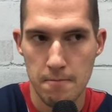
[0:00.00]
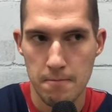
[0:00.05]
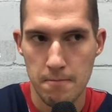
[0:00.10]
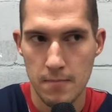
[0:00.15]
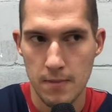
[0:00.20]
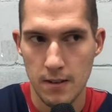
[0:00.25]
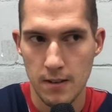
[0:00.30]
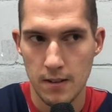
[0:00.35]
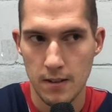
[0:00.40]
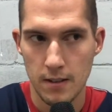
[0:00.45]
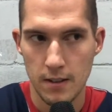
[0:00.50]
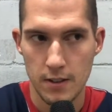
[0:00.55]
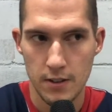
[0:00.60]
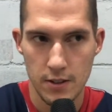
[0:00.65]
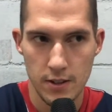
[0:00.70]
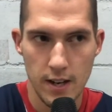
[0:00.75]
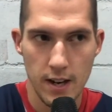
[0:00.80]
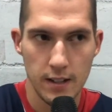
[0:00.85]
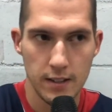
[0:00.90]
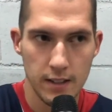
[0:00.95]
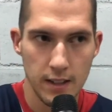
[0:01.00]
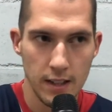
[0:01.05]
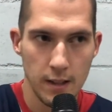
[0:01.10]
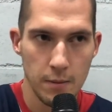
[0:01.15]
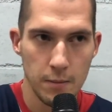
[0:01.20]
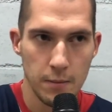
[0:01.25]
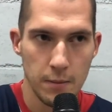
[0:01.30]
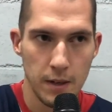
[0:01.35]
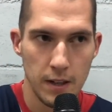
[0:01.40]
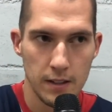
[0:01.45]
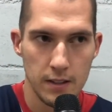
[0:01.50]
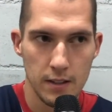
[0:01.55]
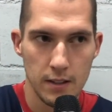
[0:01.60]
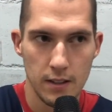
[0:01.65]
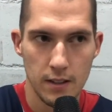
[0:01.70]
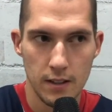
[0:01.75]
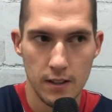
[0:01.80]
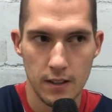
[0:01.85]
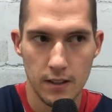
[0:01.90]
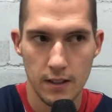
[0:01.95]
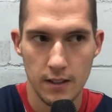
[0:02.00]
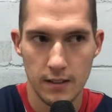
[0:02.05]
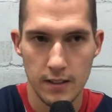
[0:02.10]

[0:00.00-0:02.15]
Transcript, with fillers: Uh, it's young team, but uh,